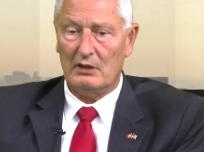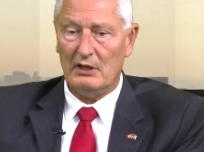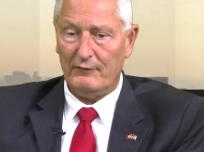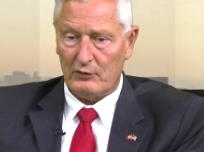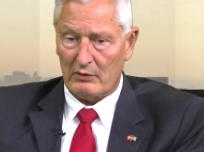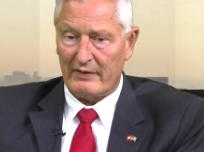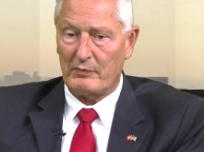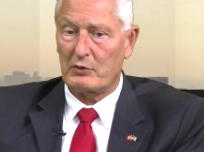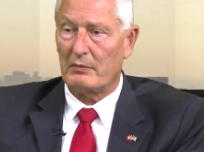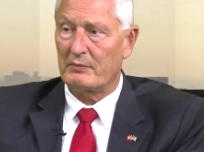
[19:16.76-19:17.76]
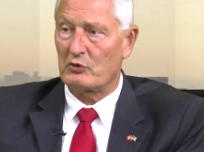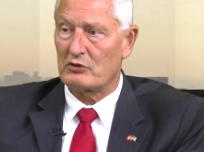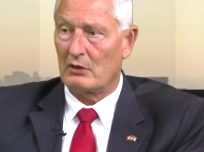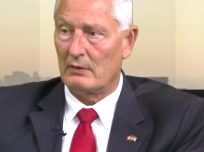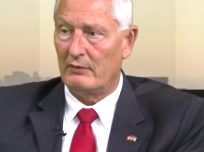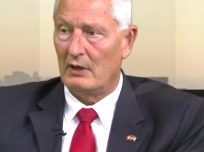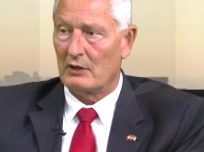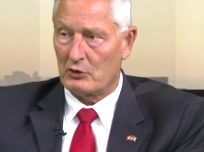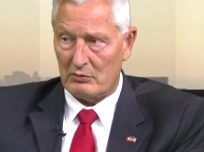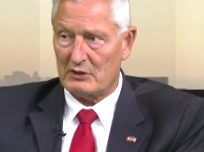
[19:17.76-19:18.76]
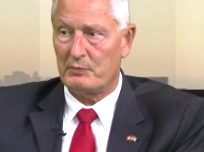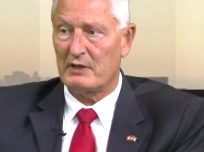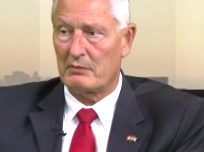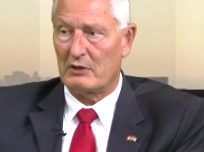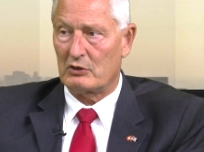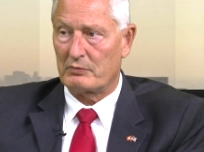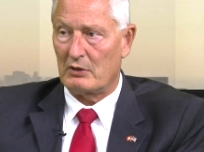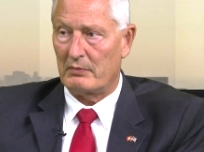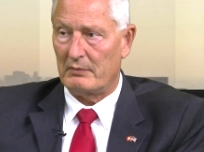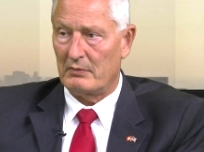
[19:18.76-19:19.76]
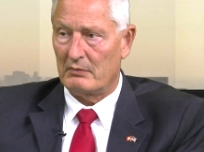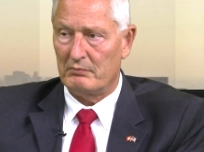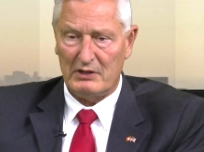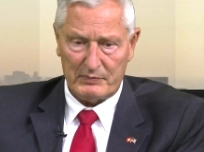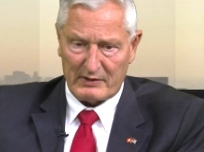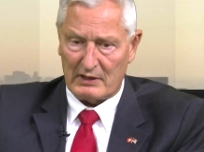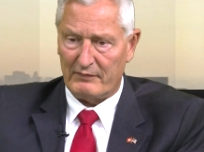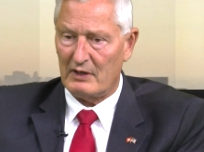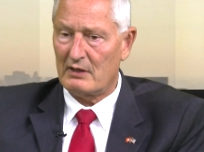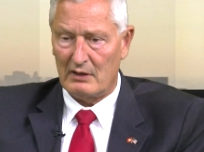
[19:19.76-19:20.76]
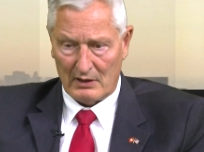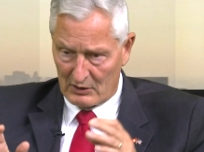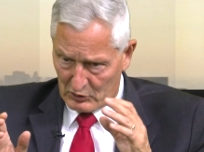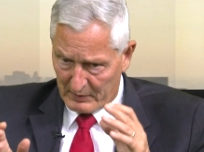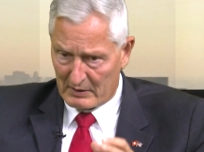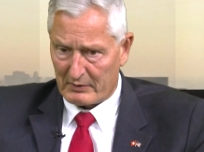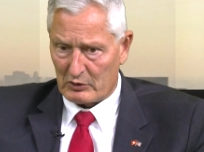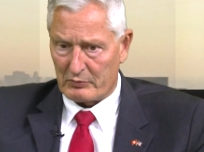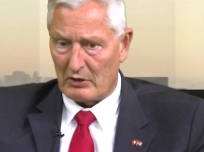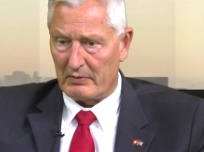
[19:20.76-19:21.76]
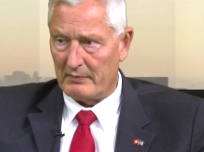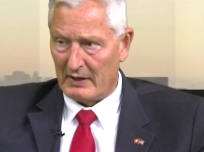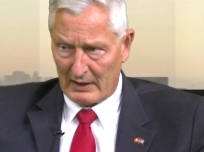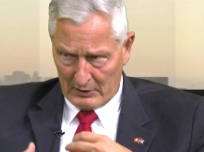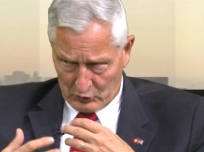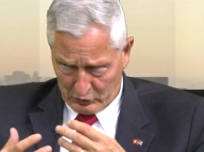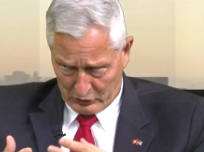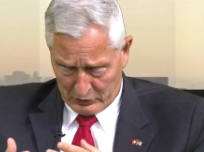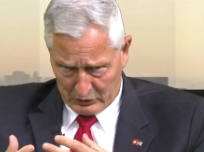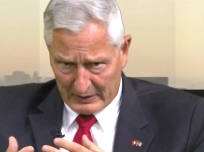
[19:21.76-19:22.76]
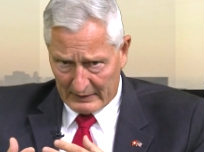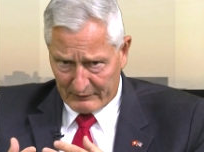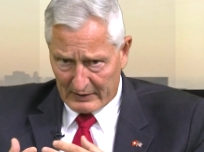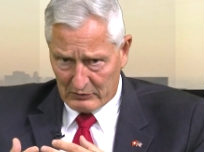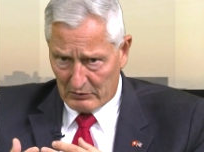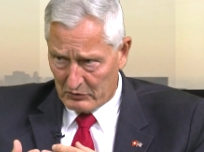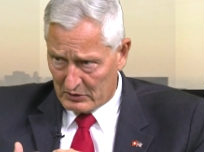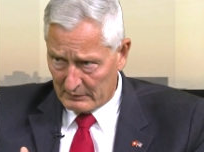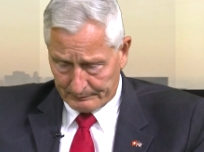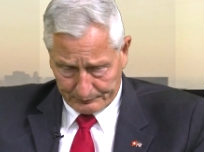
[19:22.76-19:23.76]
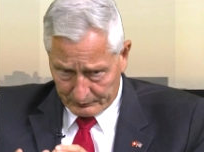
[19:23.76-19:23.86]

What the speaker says: if you have a problem to solve, go and speak about the problem. Be specific, speak about the problem, try and find solution.